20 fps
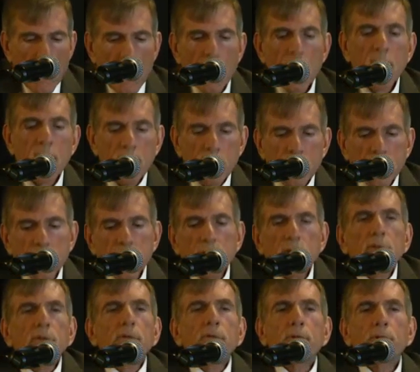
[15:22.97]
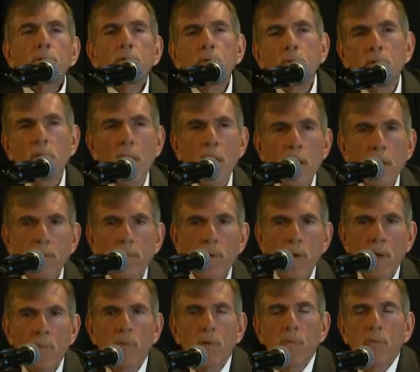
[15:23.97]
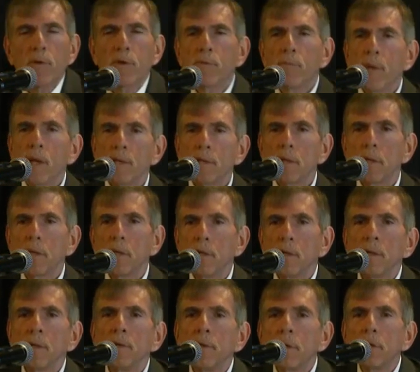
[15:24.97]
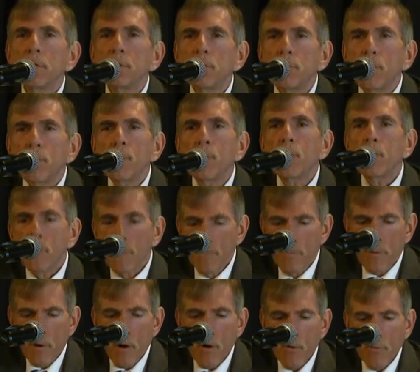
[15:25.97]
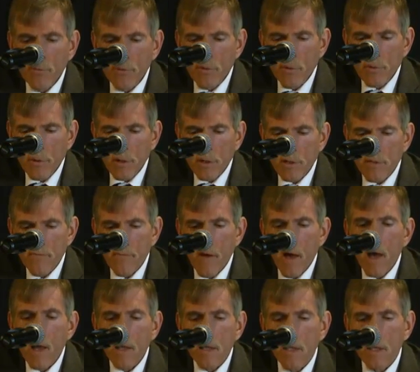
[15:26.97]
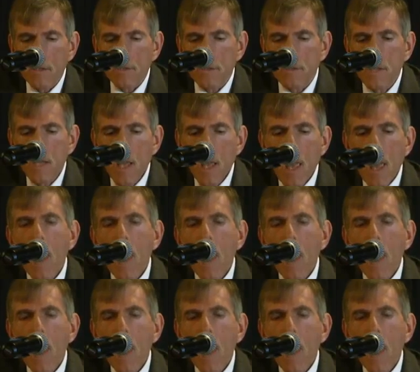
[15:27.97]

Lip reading: is it true that people with mental illness are more prone towards violence?